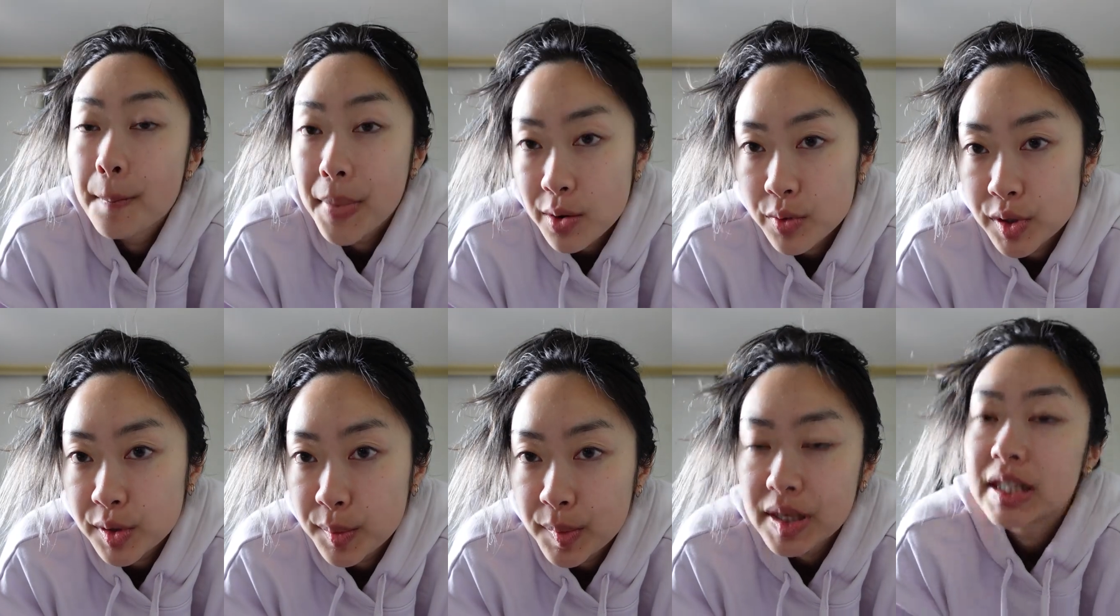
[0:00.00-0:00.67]
My
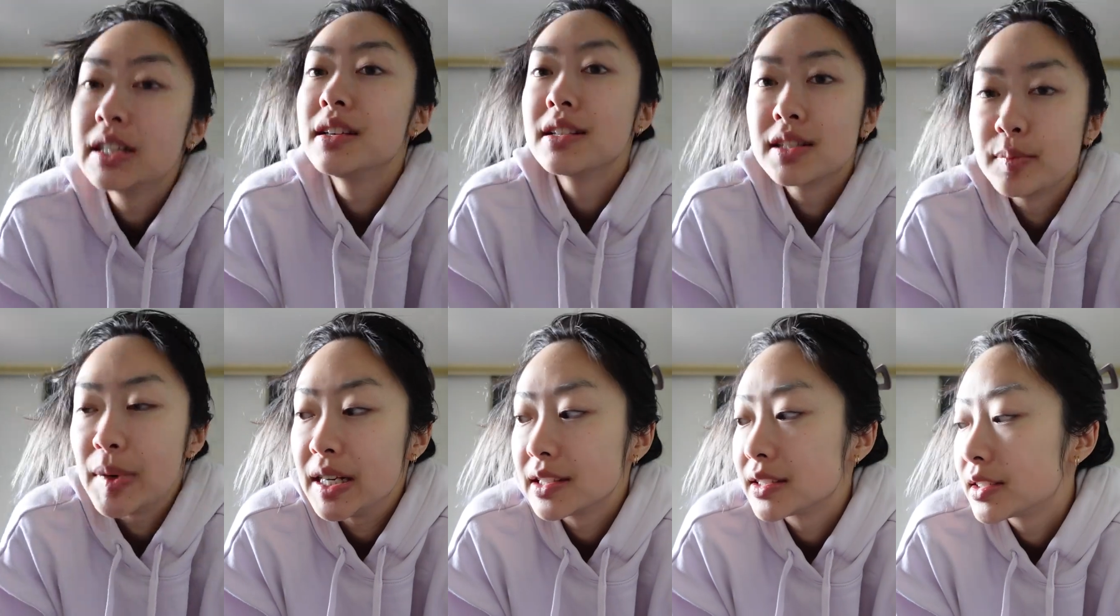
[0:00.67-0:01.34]
room is a
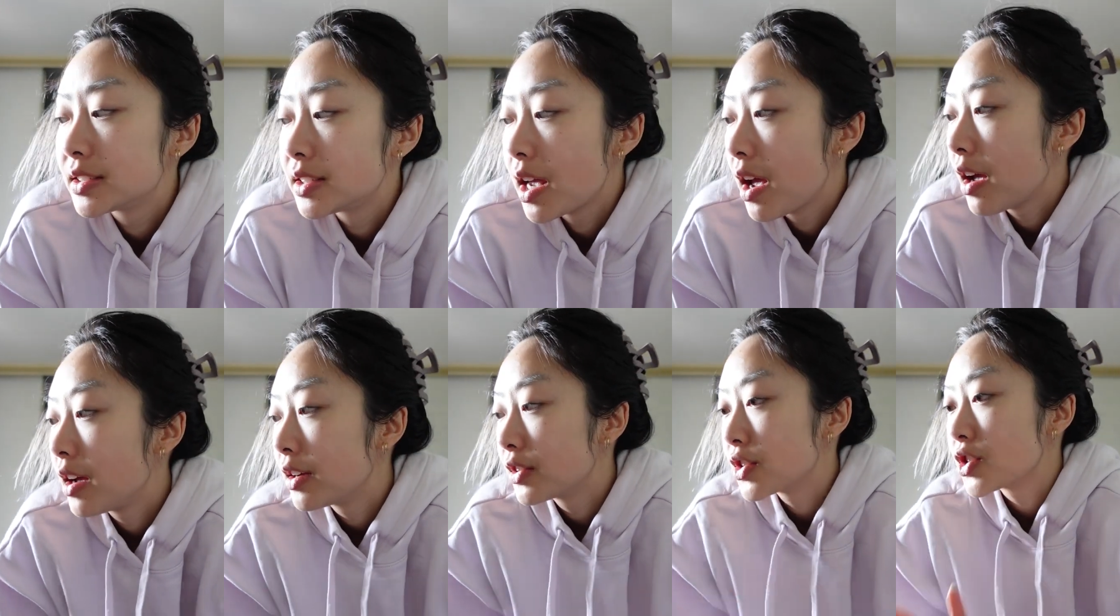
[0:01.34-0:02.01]
mess.
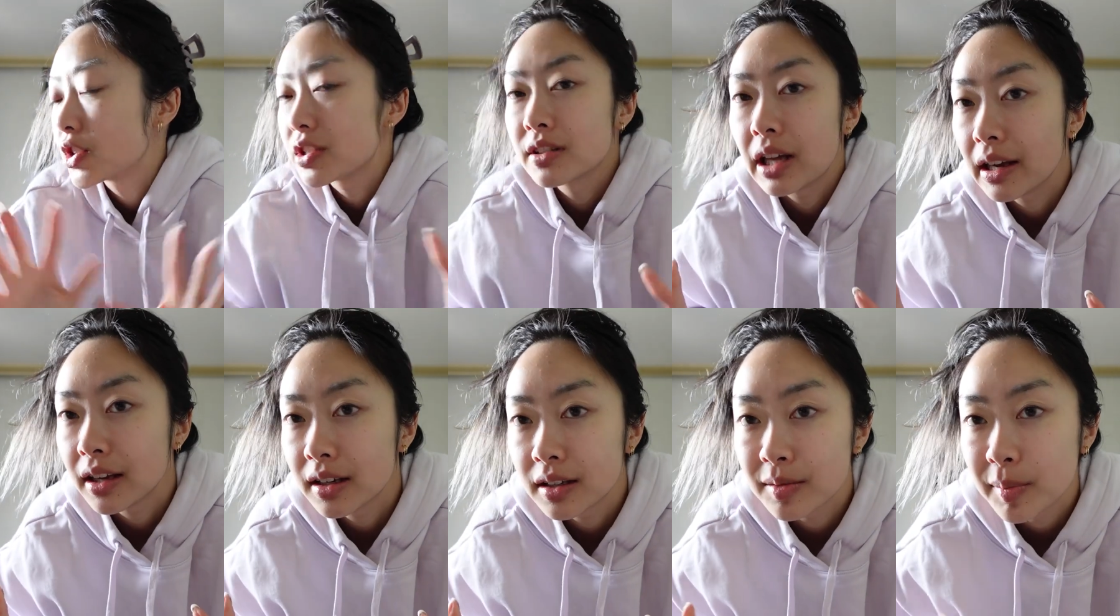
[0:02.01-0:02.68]
Just
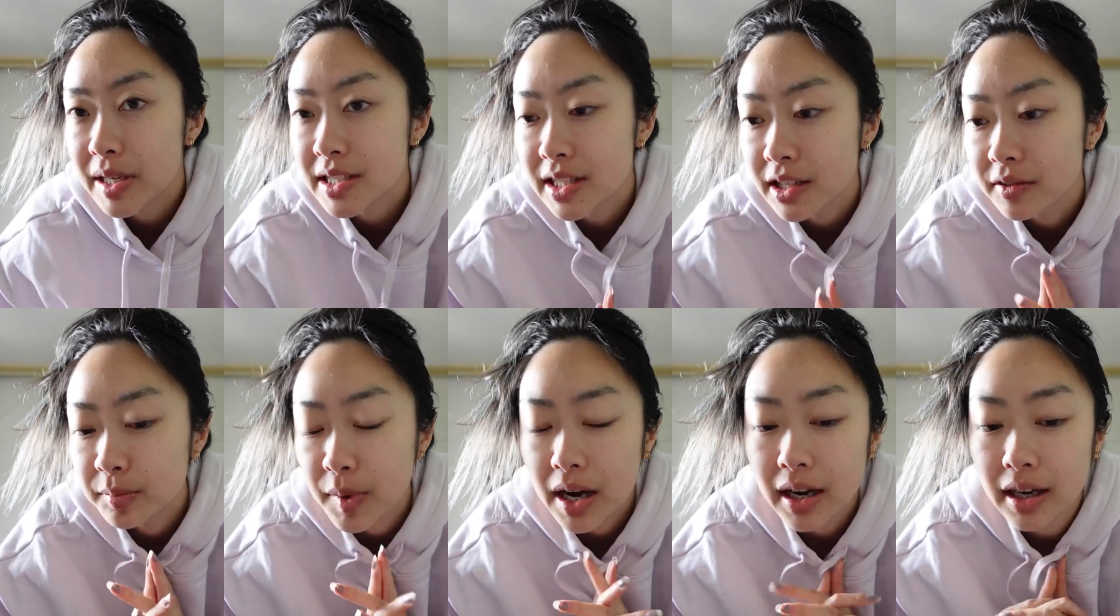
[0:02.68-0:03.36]
like my state
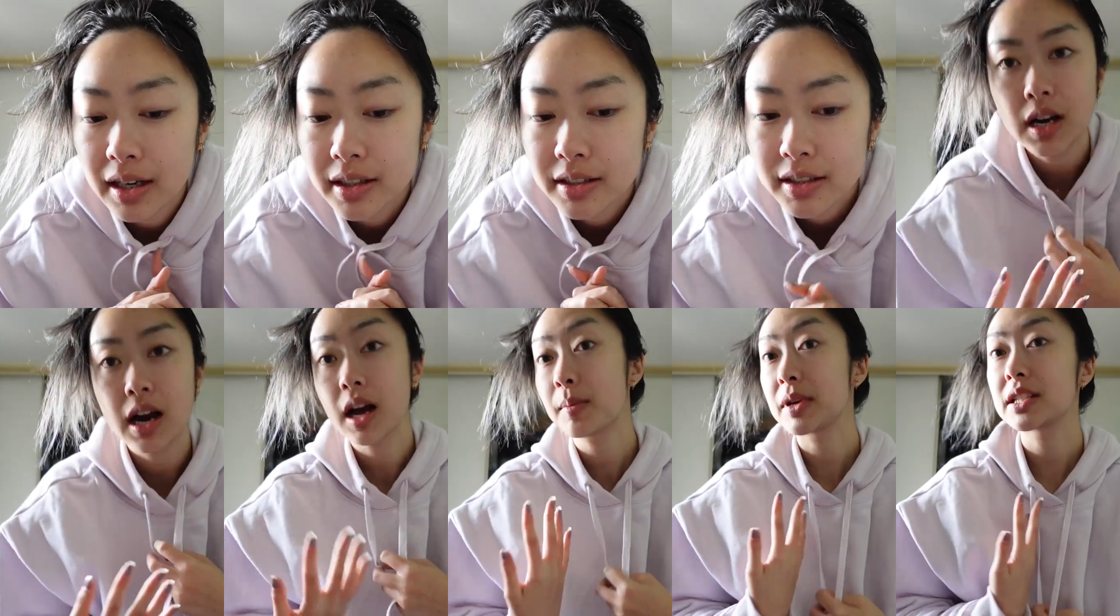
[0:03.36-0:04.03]
of mind,
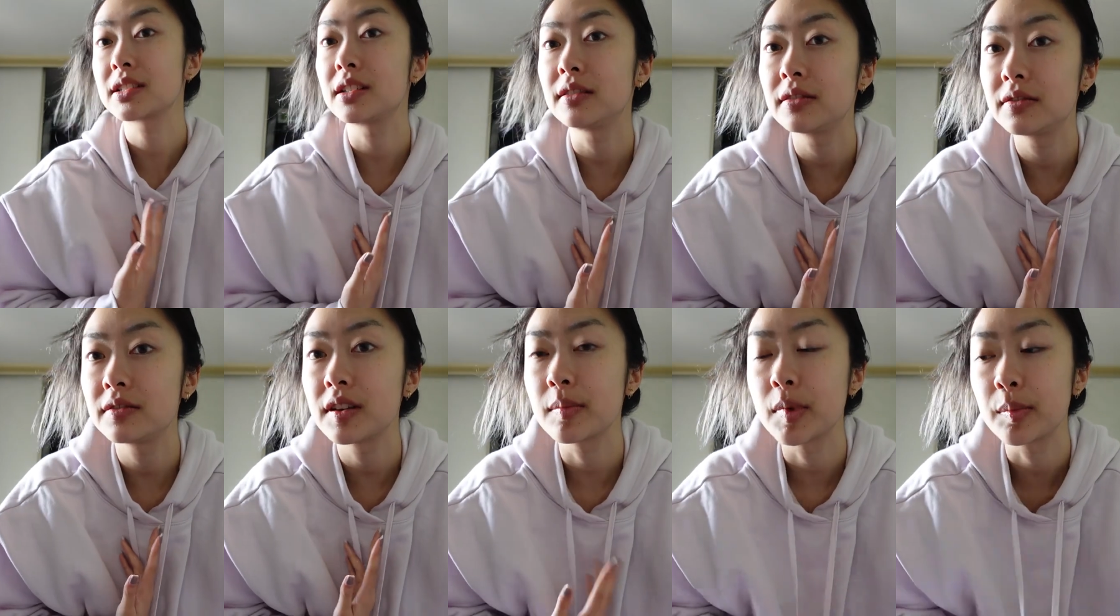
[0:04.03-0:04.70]
I myself
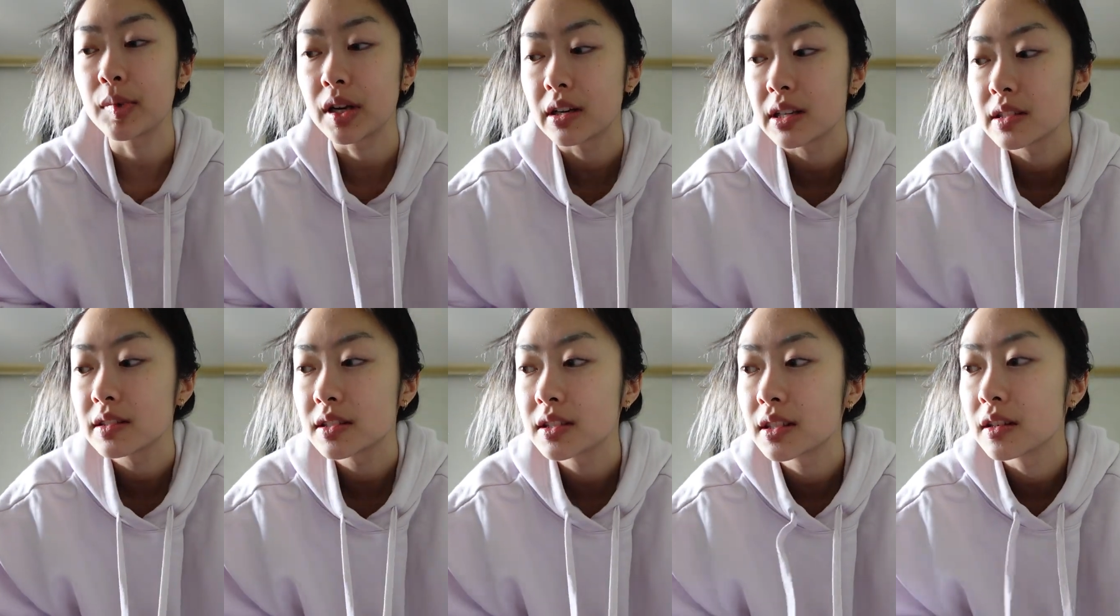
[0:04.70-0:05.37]
am
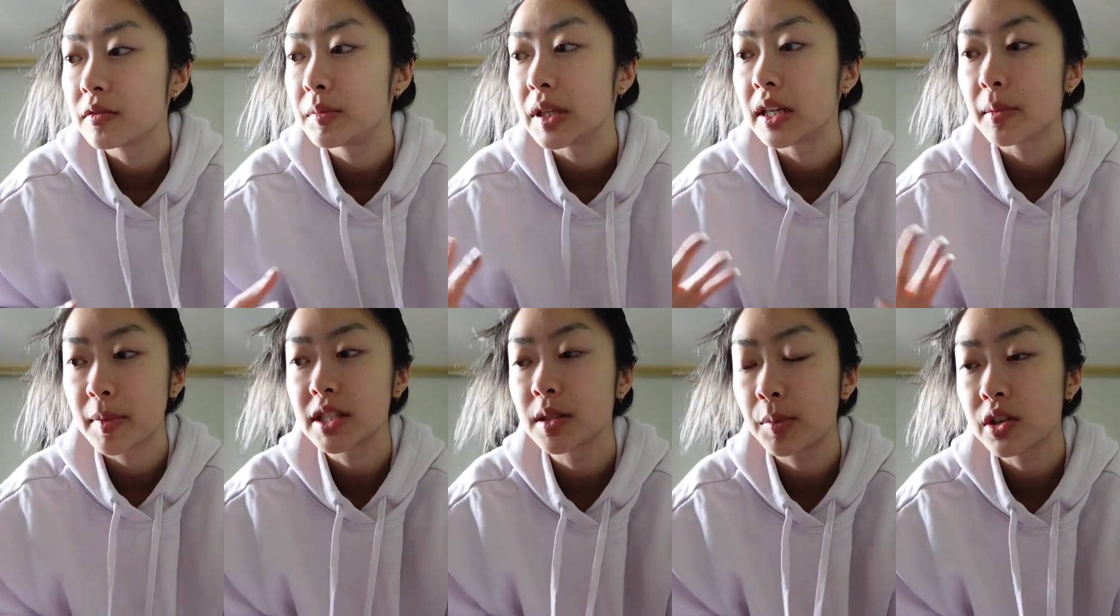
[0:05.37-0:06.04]
embarrassed of being a
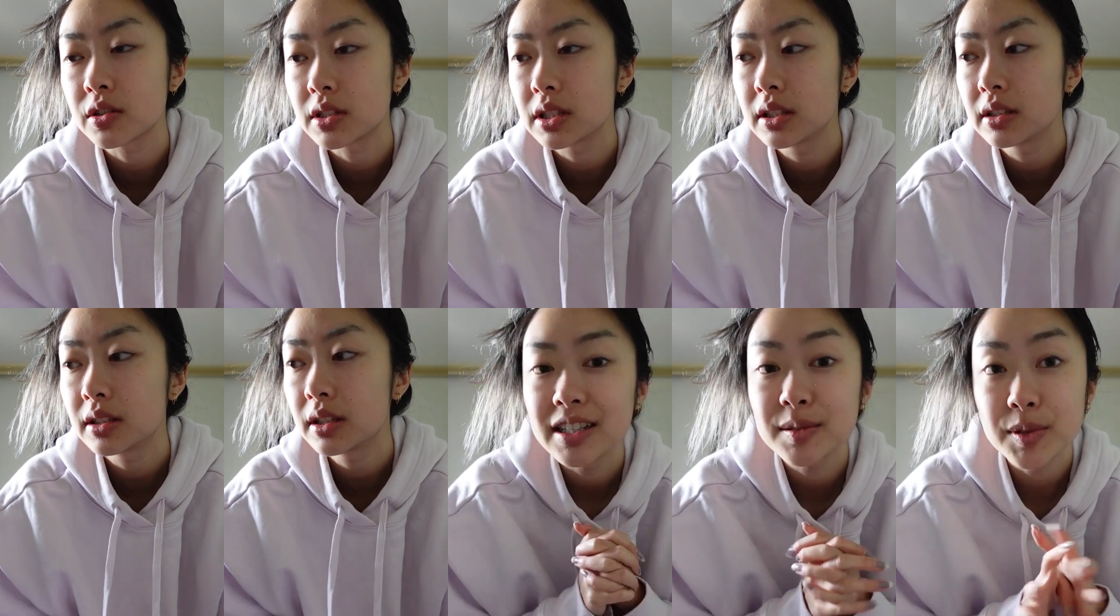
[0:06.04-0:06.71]
messy person,
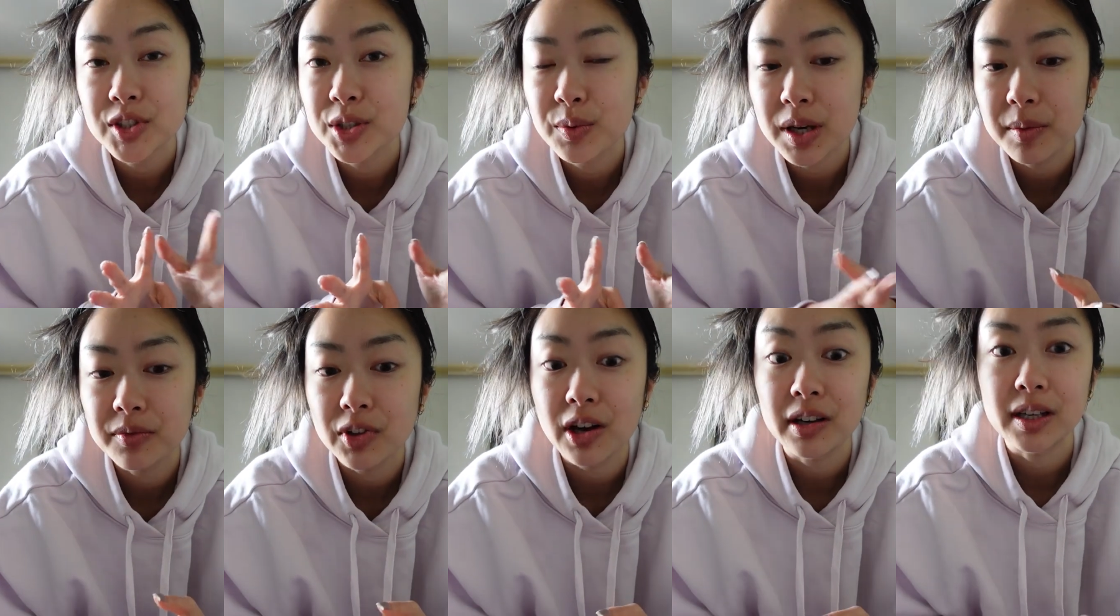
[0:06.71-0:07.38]
especially when I'm
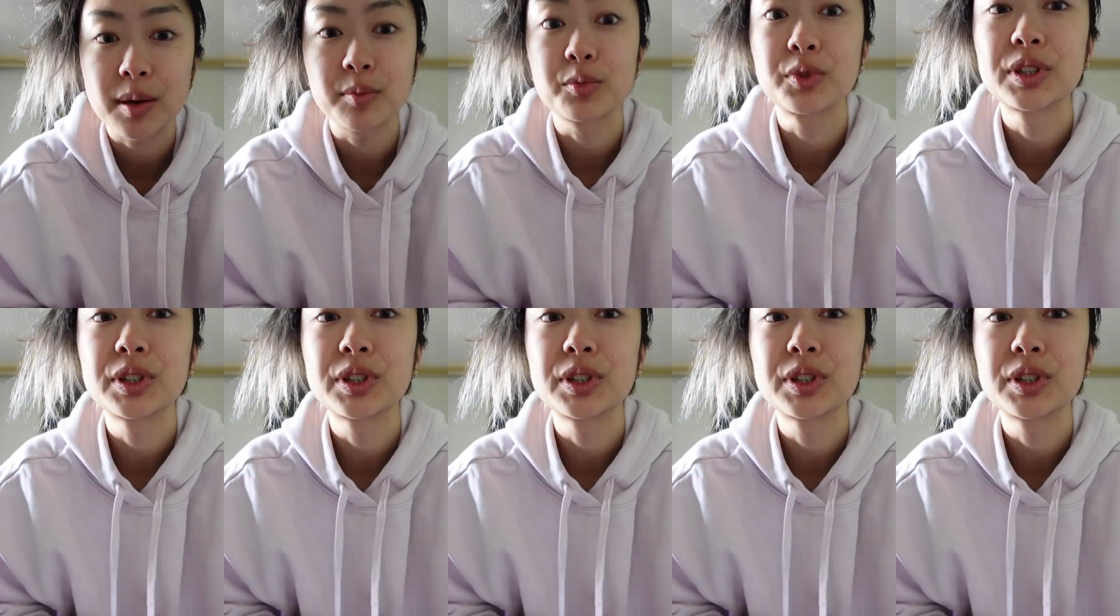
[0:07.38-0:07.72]
vlogging. I'm